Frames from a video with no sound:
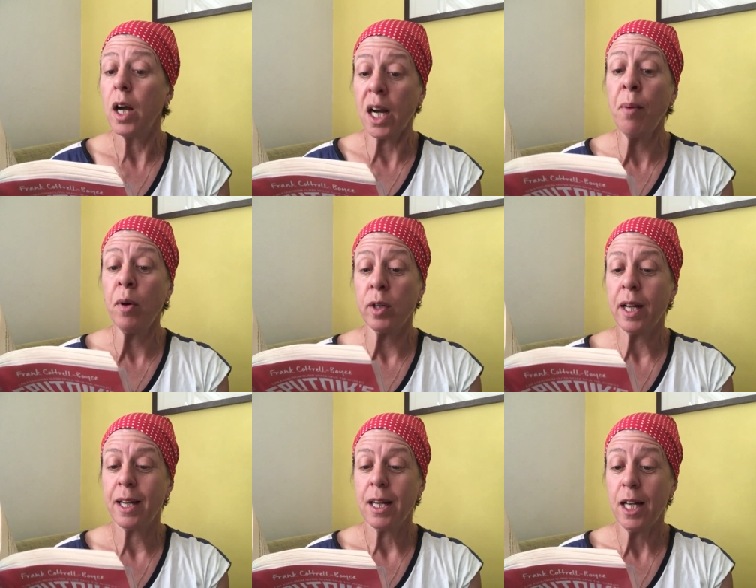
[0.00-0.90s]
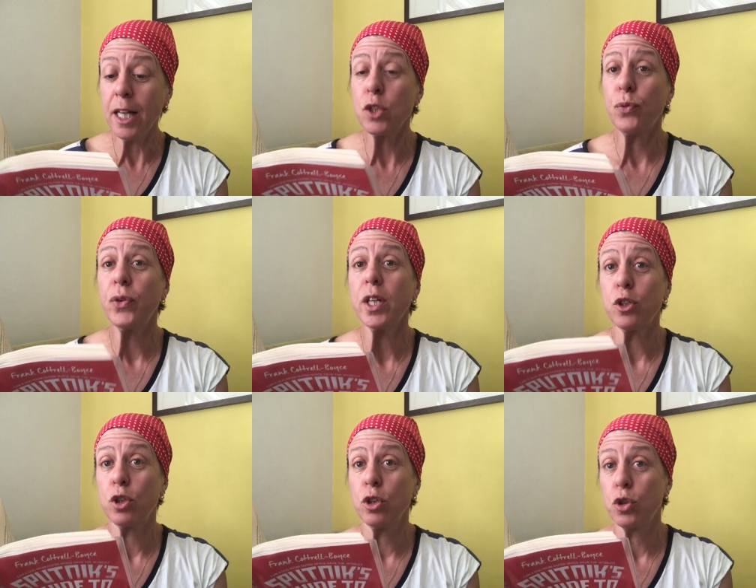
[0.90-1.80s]
Come on, let's
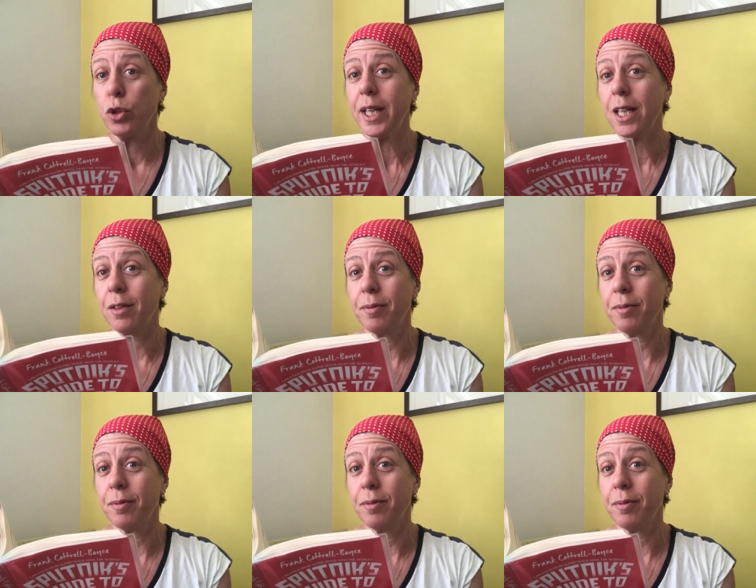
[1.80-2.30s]
fix the tree.